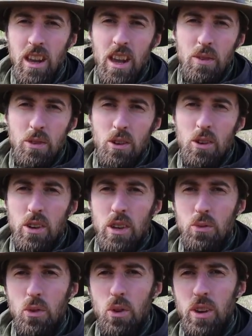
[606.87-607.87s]
If you're
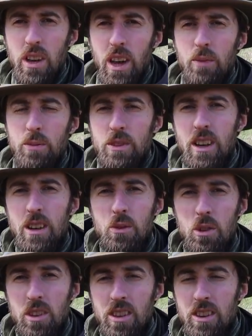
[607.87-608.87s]
looking for a campsite
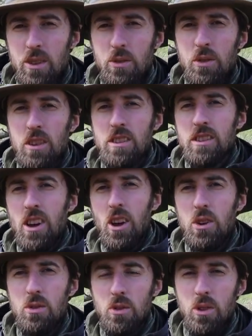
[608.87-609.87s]
with a difference
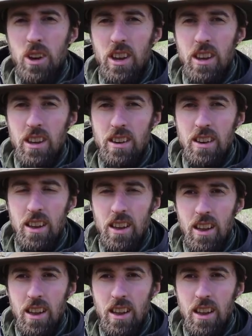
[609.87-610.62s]
over in